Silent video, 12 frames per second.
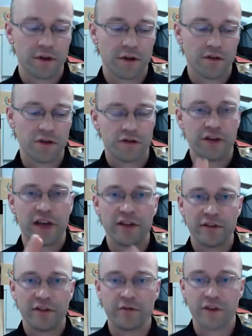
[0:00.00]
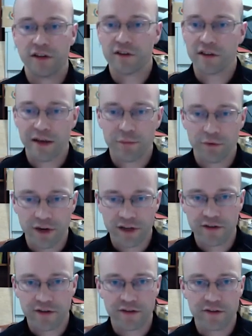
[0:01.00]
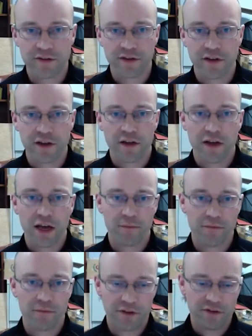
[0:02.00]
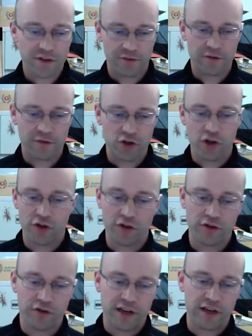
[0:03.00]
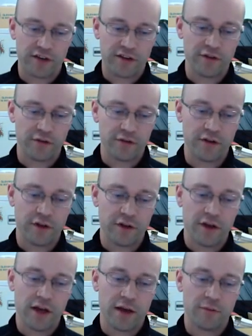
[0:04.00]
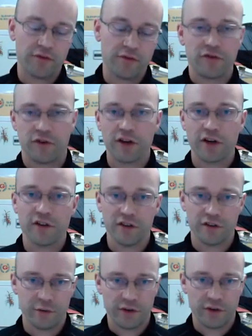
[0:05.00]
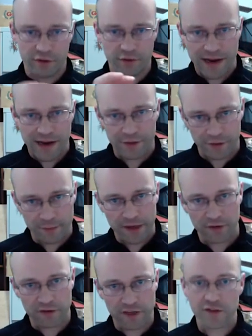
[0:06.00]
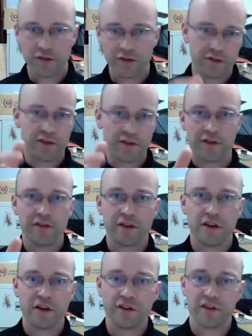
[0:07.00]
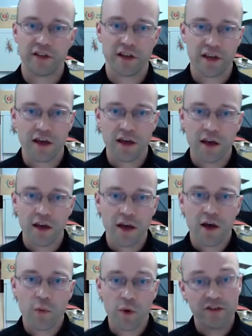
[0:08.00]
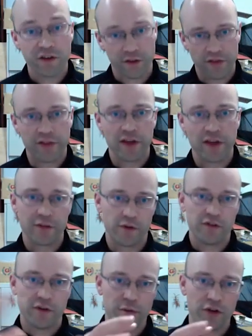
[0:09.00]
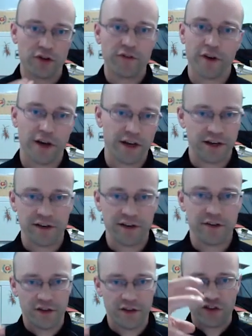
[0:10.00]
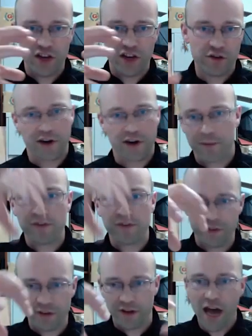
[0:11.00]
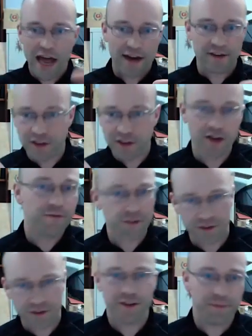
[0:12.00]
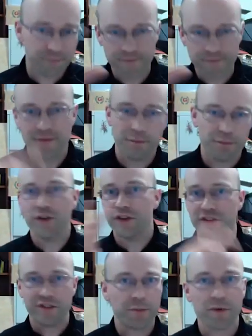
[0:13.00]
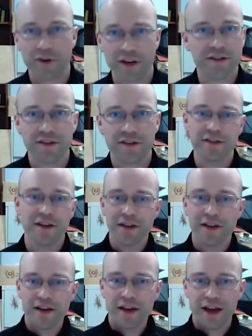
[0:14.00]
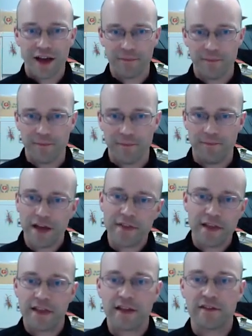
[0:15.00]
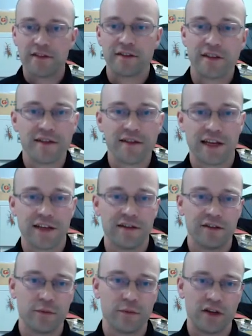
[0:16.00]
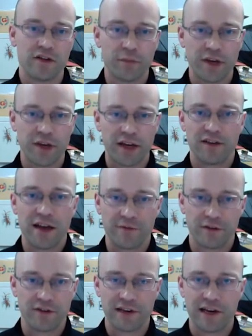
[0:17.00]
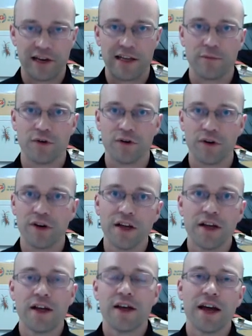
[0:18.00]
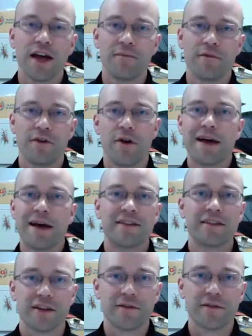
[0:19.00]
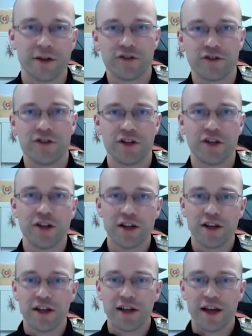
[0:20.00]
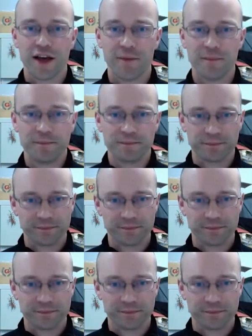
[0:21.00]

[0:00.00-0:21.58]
two sets of genital apparatus, these kind of non-genital structures which are around the male genitals. There's the cerci, which are the things which are modified into gin traps and the handcuffs and the bondage apparatus. And then there's the titillators, which appear to have a slightly more romantic function. And